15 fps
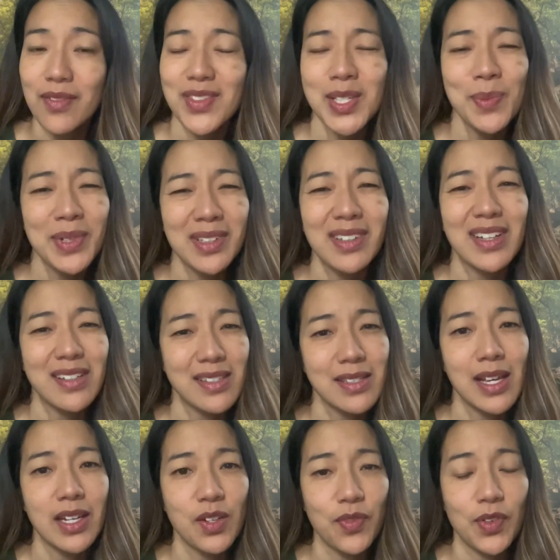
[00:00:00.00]
Typically it's
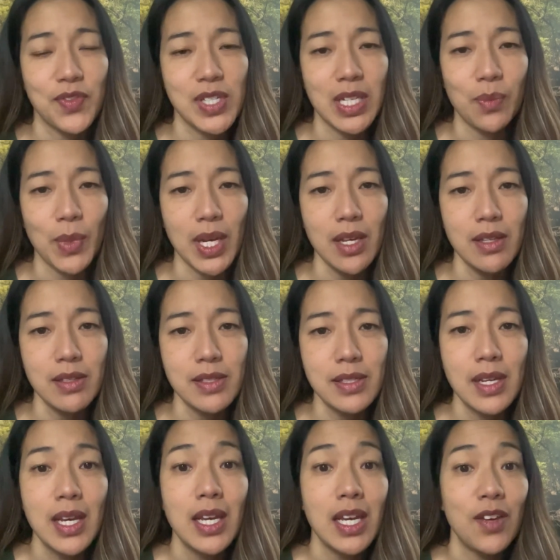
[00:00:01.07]
10 to 15 minutes.
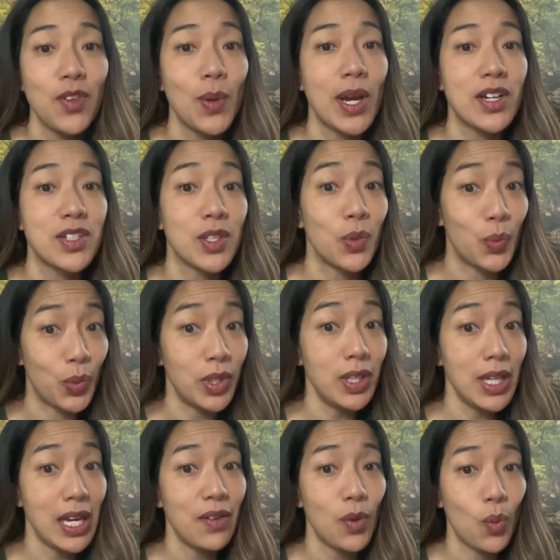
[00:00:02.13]
If you actually will
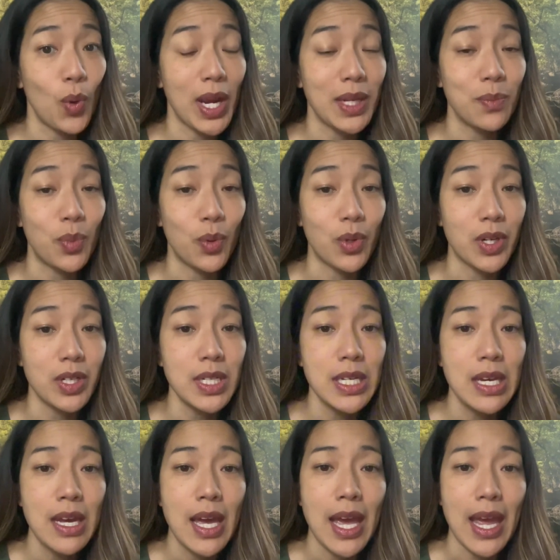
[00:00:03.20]
have a whiteboard,
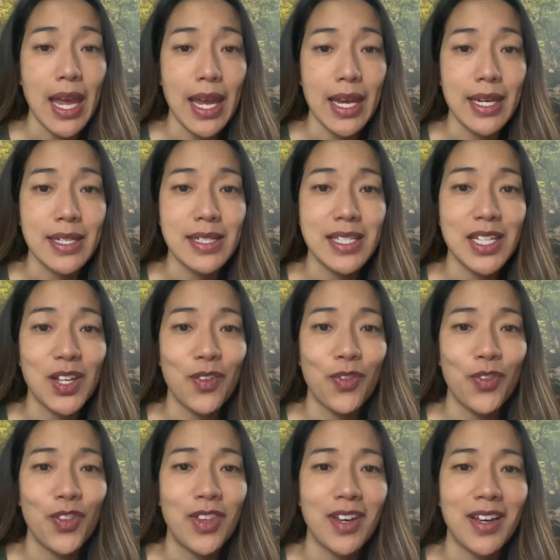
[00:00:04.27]
and if
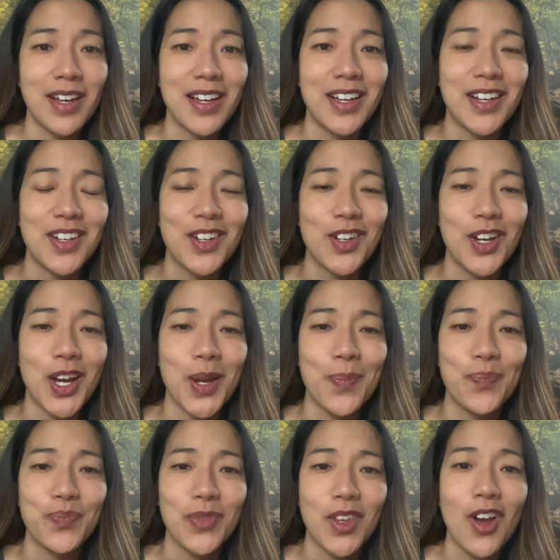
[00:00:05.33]
the
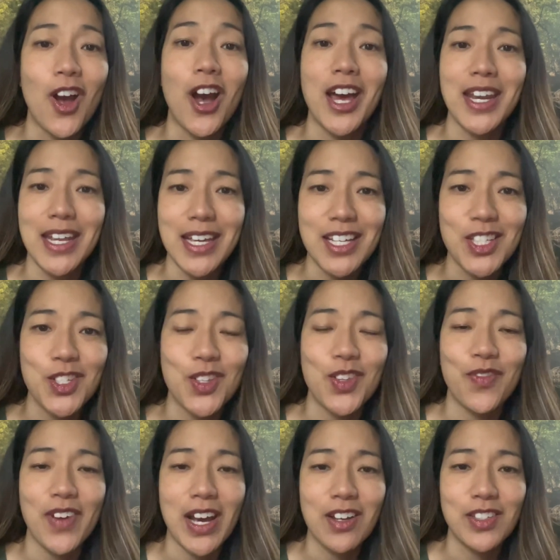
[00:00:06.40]
audience or the
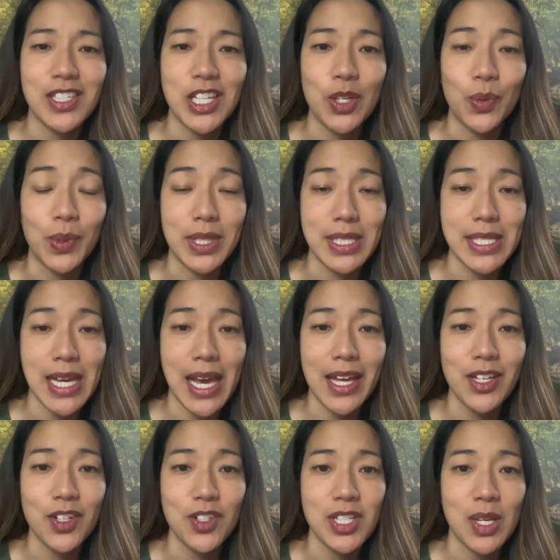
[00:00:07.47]
faculty who will
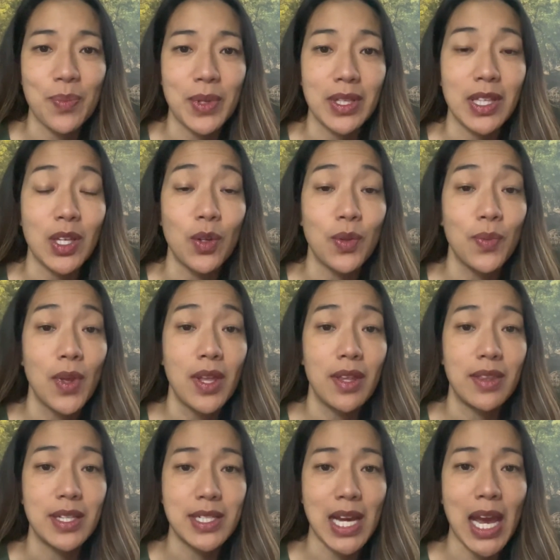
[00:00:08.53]
attend are typically
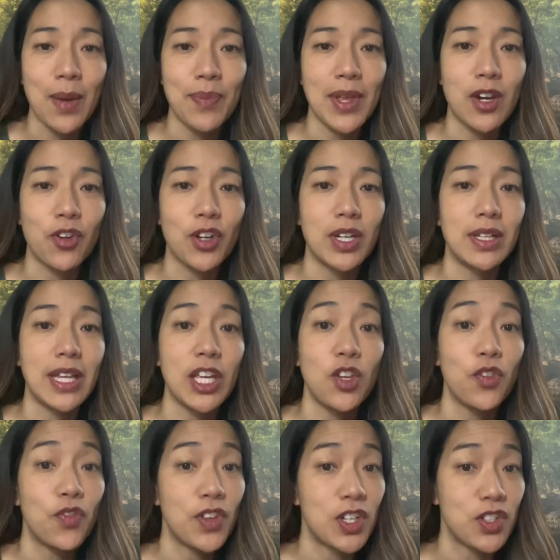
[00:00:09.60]
the type that are going to let you
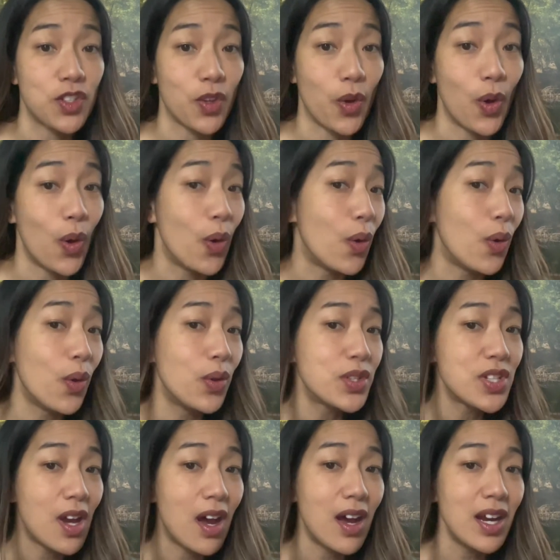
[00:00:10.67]
finish the whole
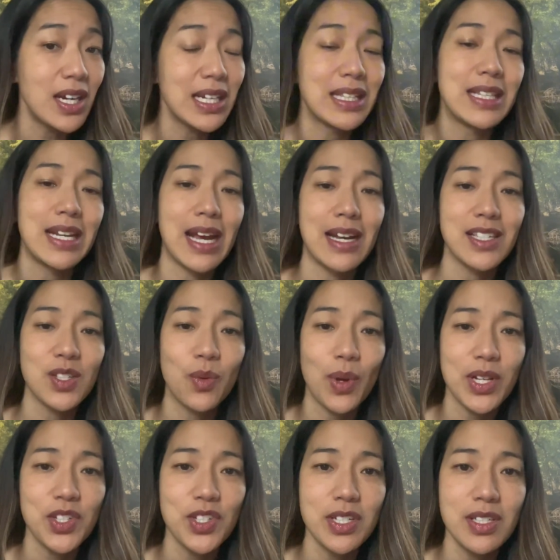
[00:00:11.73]
talk and then ask
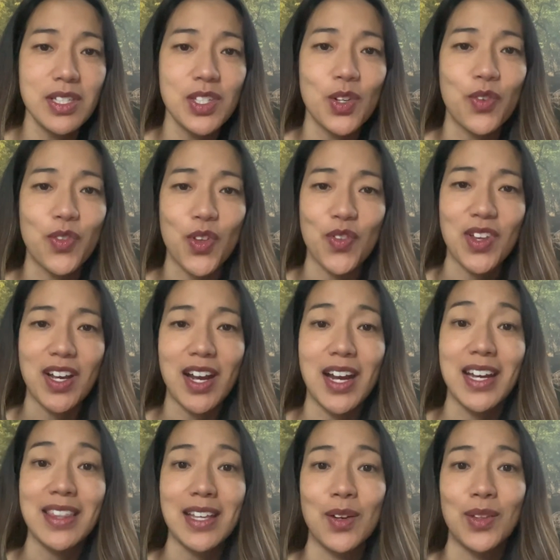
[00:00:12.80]
questions, or if they're the
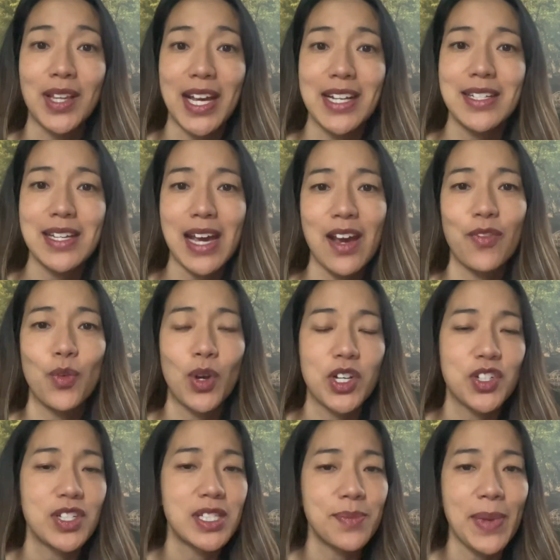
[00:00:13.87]
kind that like to have
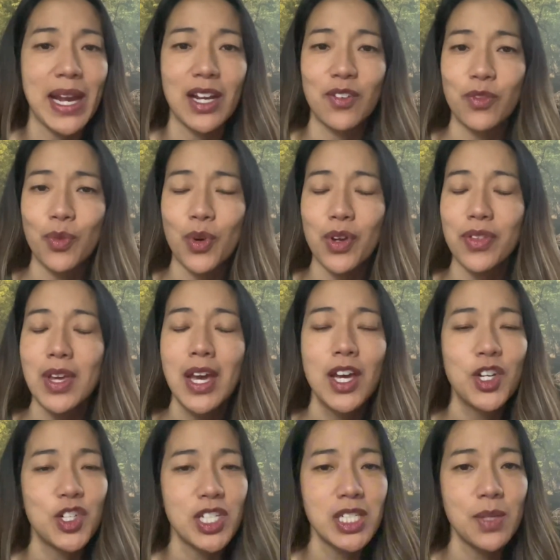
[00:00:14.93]
questions back and forth,
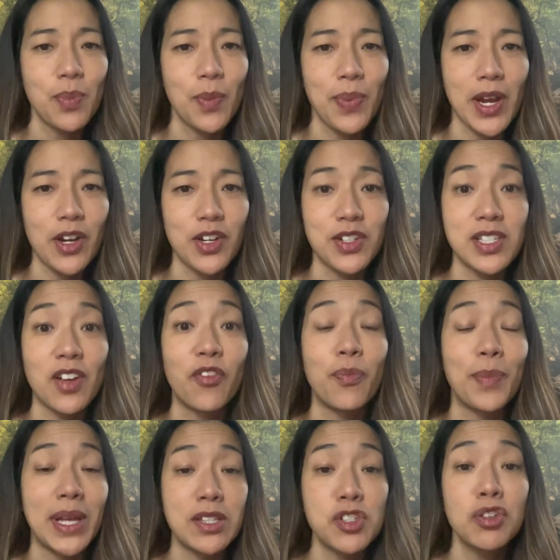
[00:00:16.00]
just to prepare yourself
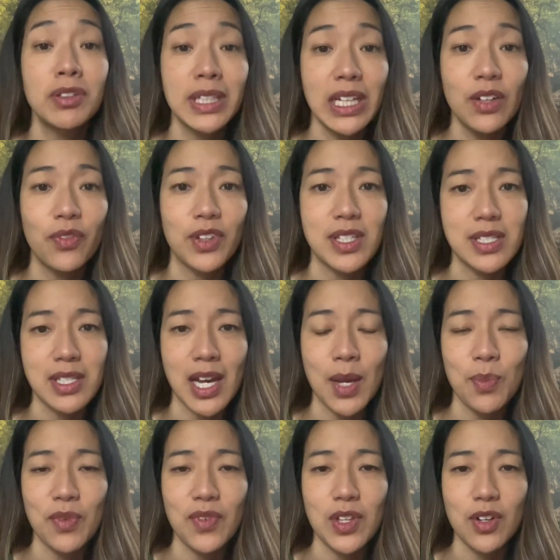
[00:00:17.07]
mentally for the type
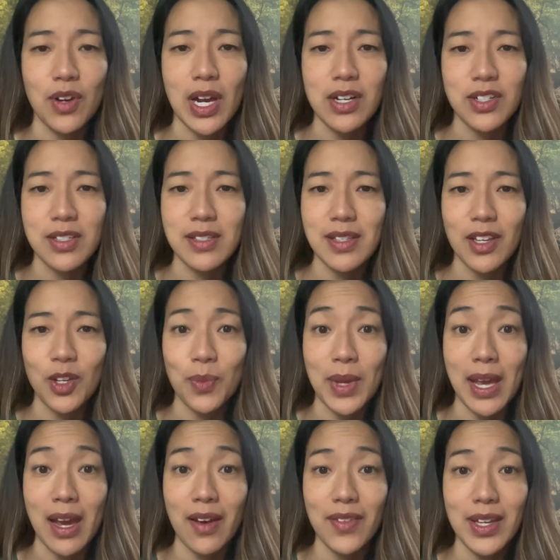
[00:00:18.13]
of interactions that you'll be
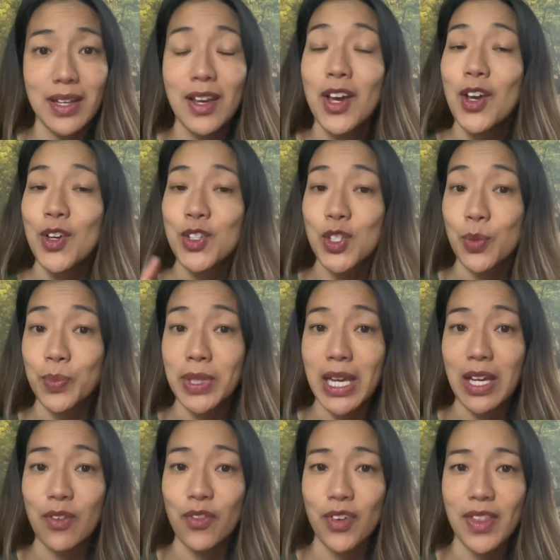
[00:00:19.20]
having. So
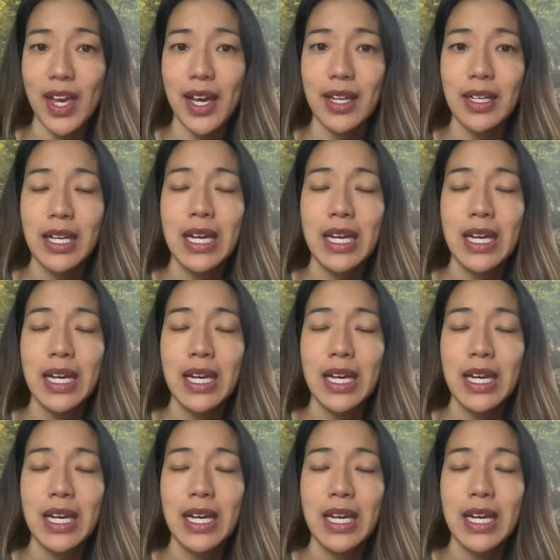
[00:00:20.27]
plan for that.